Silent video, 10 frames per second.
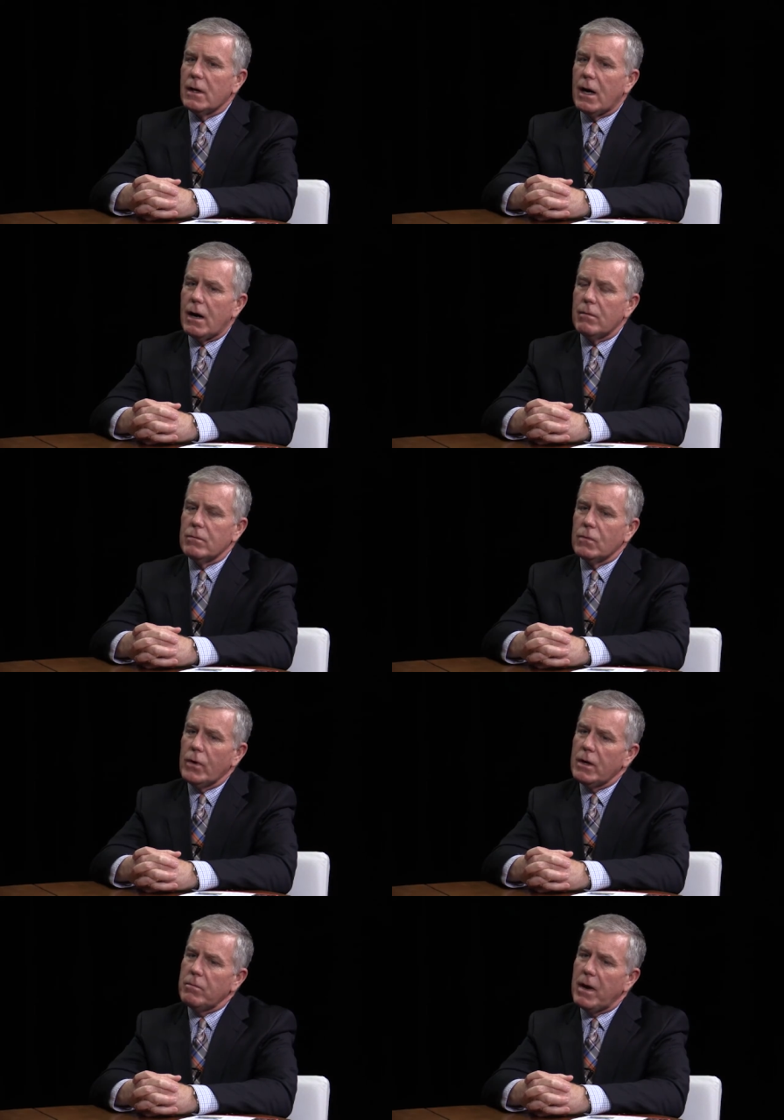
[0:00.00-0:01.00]
um,
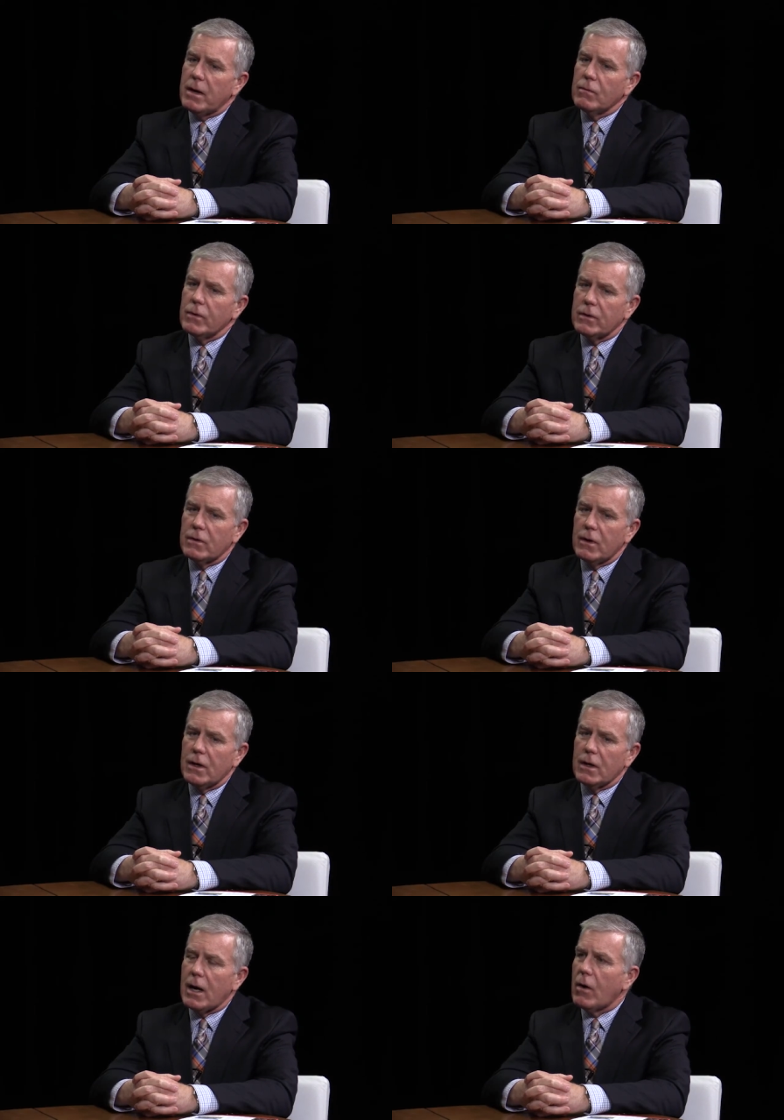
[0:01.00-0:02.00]
we had been with
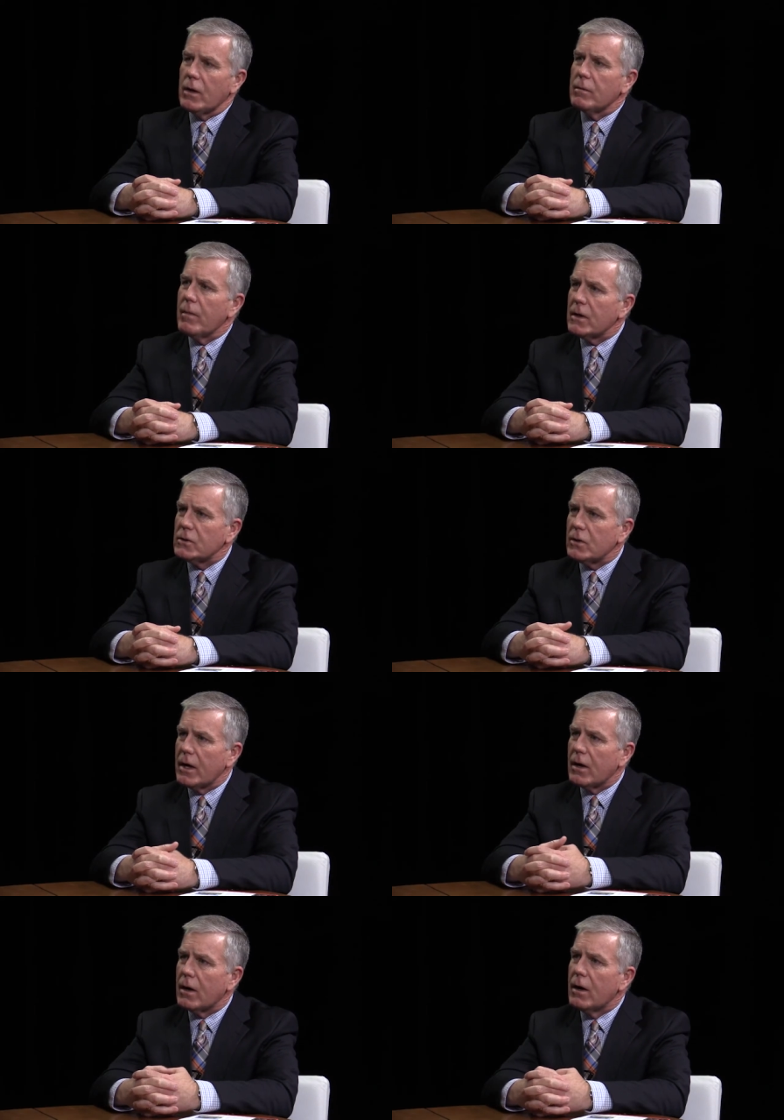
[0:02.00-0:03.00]
the county
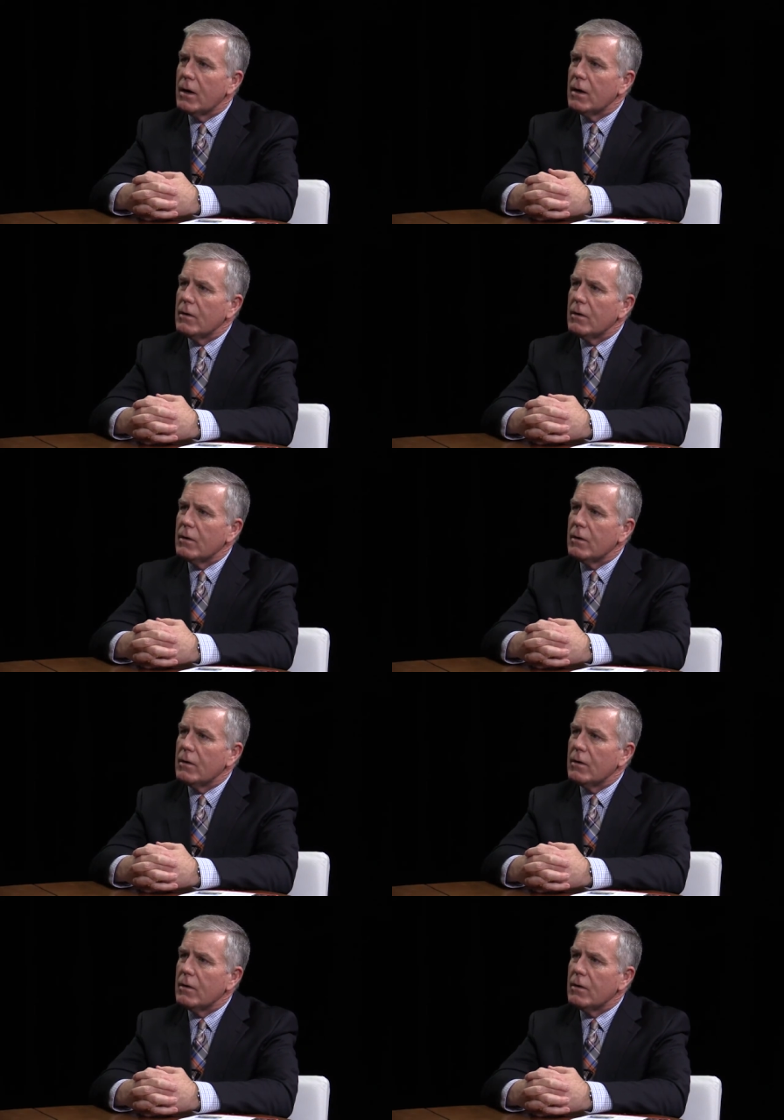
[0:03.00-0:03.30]
administrator